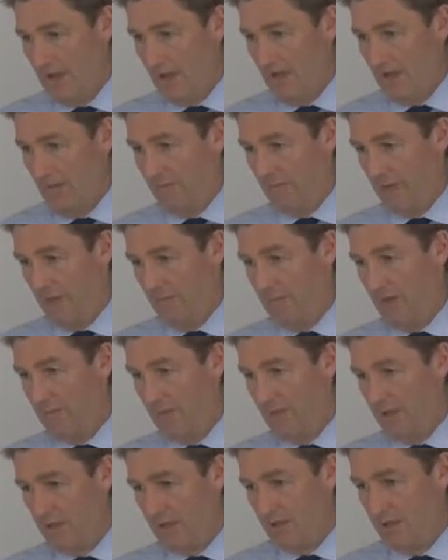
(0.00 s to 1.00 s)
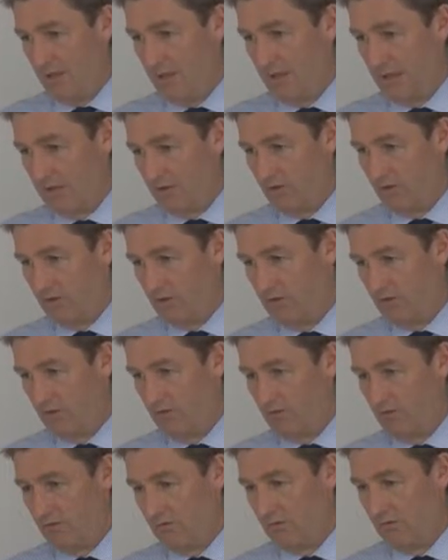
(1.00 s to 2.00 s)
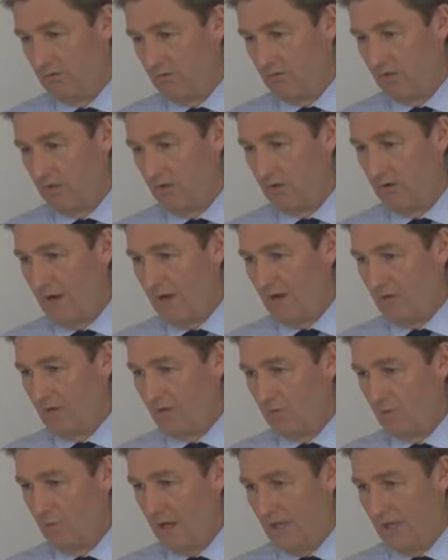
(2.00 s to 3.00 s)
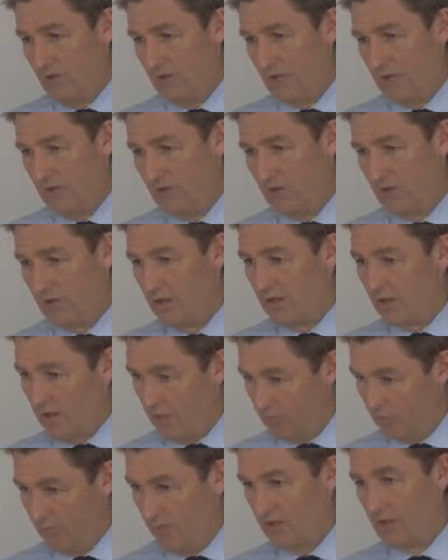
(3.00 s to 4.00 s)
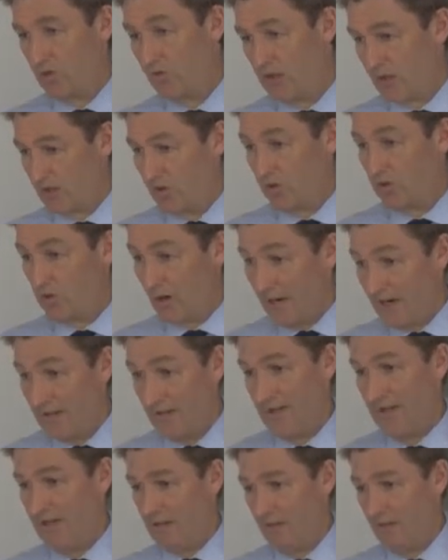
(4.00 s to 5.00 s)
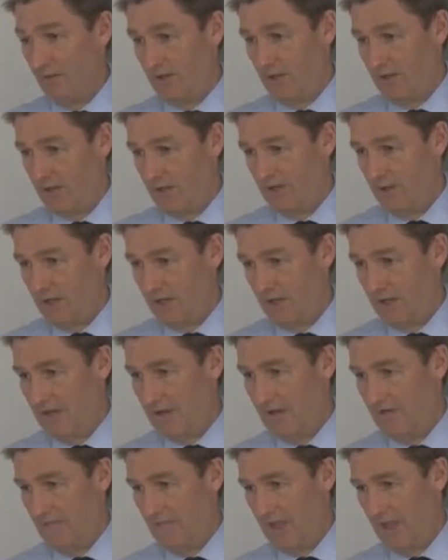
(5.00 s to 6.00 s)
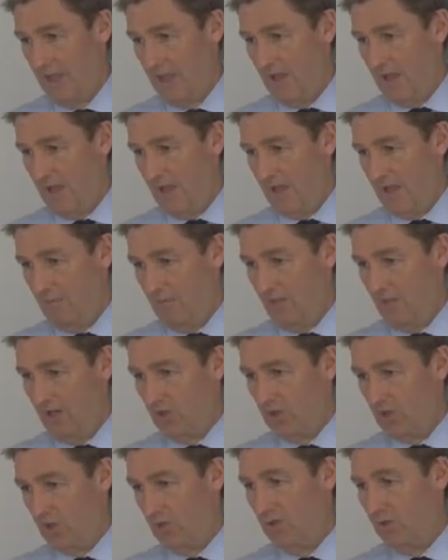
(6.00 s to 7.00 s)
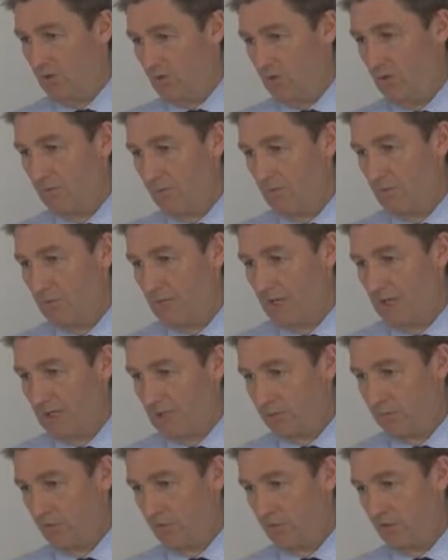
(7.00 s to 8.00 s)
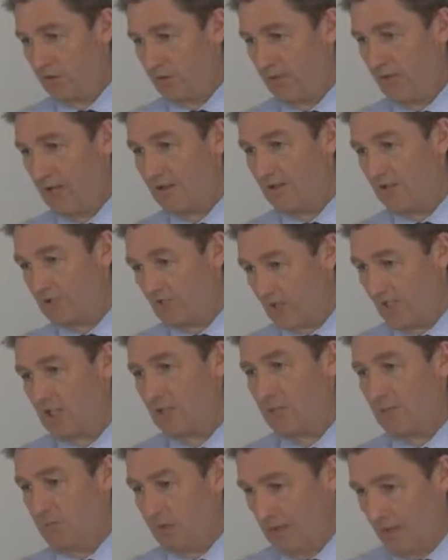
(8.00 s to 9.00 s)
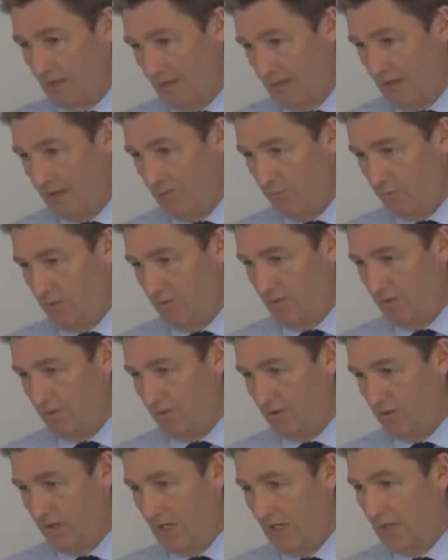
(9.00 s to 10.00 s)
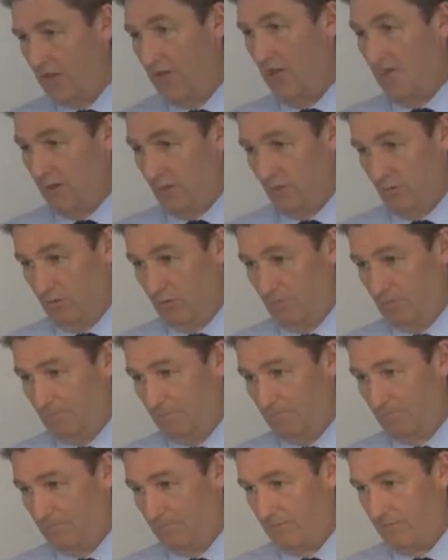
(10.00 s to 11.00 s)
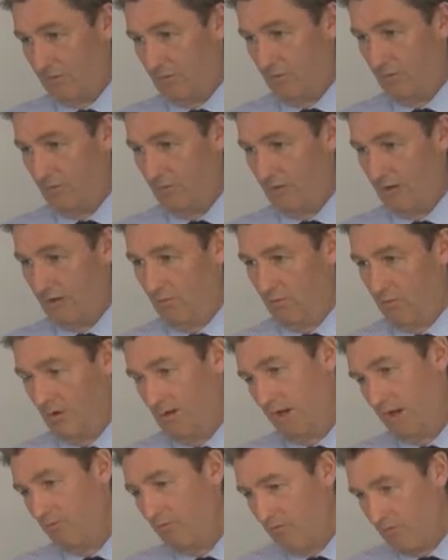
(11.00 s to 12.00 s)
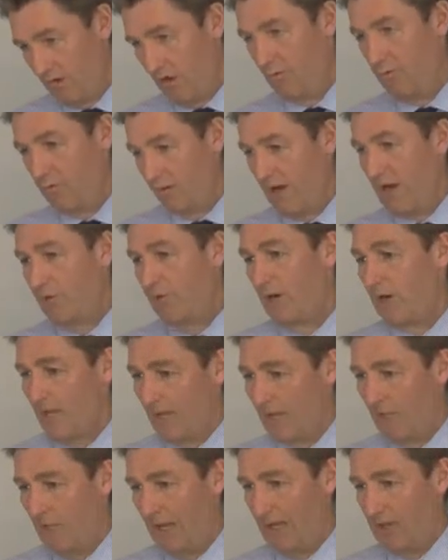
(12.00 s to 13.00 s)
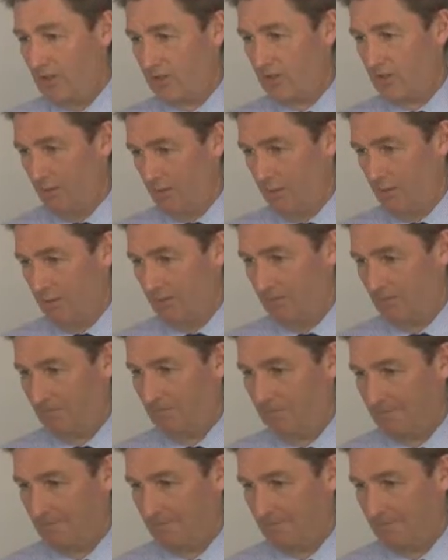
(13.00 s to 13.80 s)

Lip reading: And maybe the other thing to add as well is that the most recent trade data for the UK is showing a real boost in exports, and 60% of that boost is chemicals. So we're in a pretty good place at the moment.